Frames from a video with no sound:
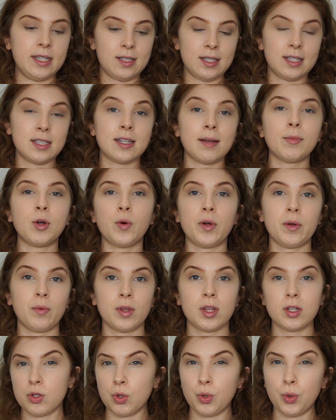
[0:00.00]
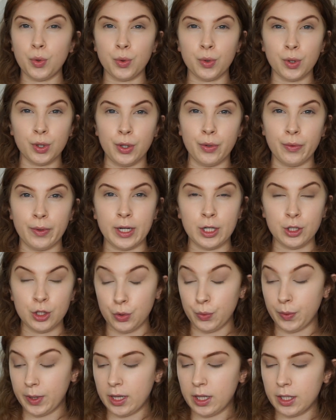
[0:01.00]
since I'm going with this whole glowing
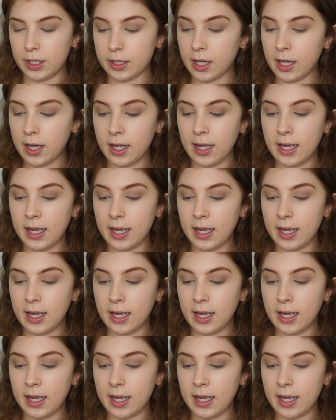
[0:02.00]
dewy look,